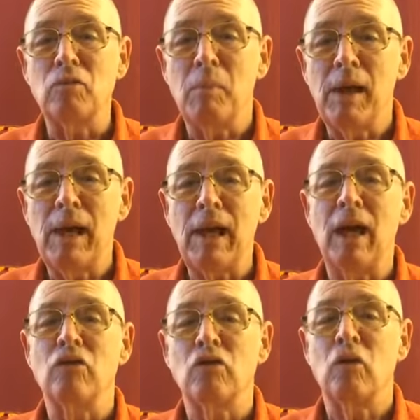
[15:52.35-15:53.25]
me
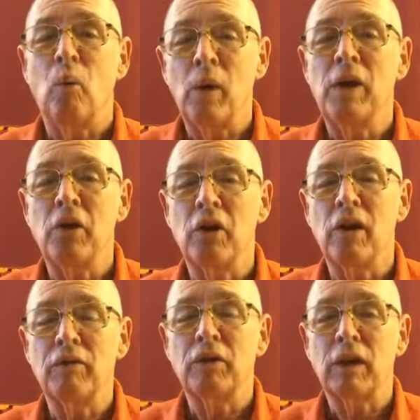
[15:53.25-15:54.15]
as the winner
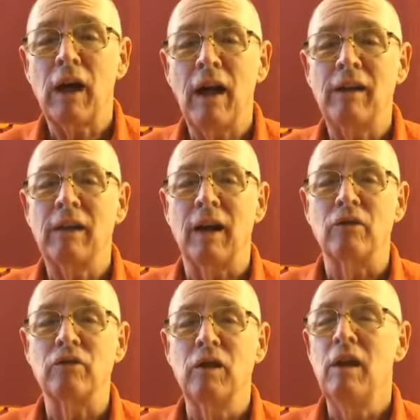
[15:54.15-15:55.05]
of the contest.